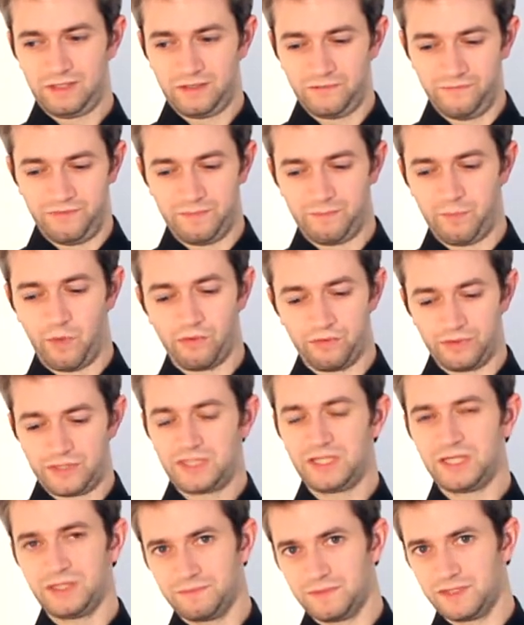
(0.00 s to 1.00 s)

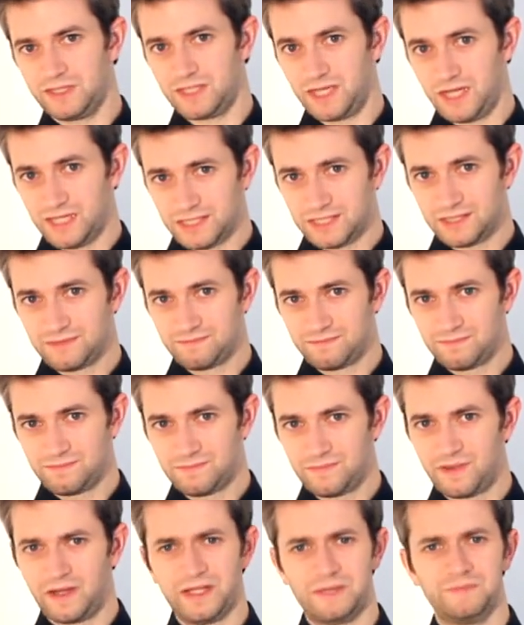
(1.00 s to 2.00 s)
vypouštím dřez,
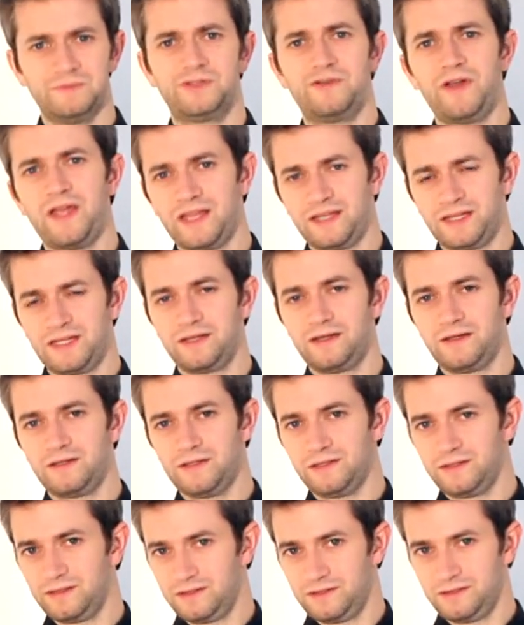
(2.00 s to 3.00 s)
I am draining
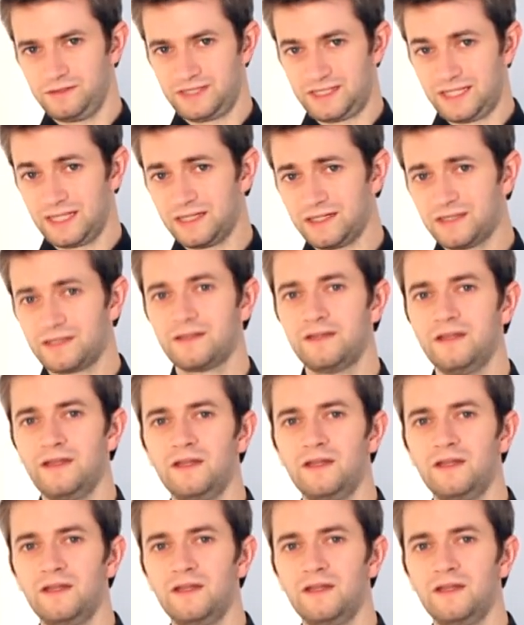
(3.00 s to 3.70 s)
the sink,